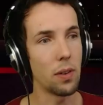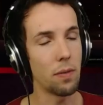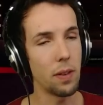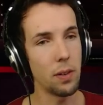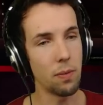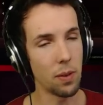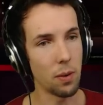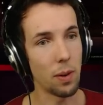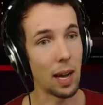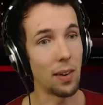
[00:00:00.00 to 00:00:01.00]
field for a
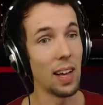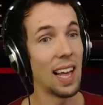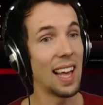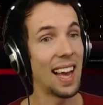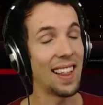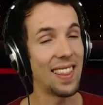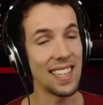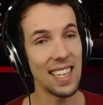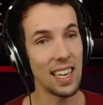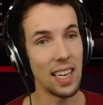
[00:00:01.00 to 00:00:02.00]
while, and
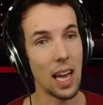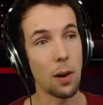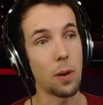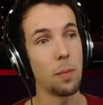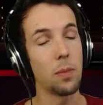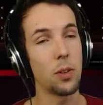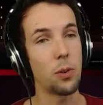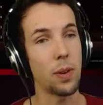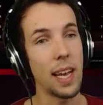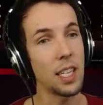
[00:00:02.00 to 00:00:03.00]
that's going to allow him to create